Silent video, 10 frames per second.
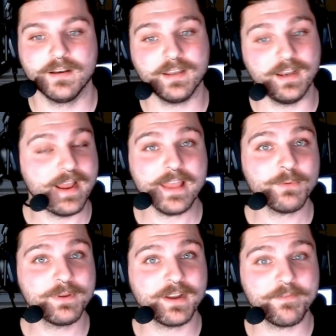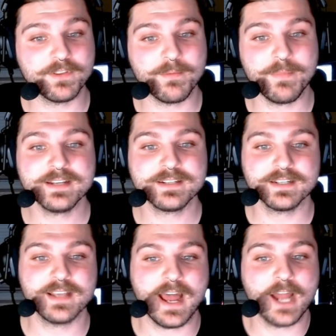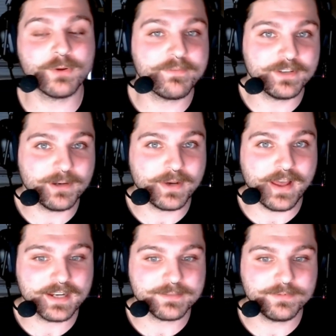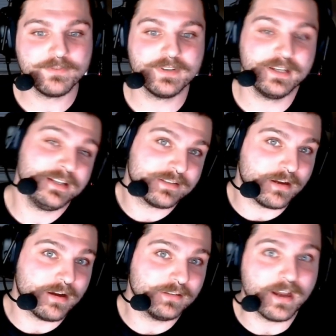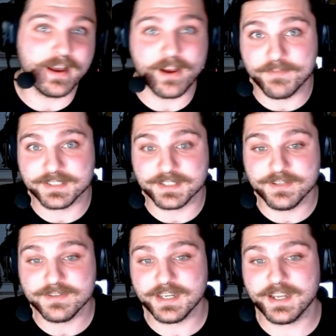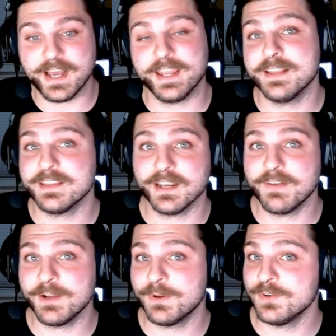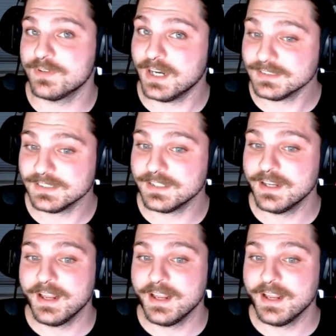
Okay, now that we've covered the basics, how do I feel about hexproof? It's solid. I obviously use it. I can't think of anyone who doesn't.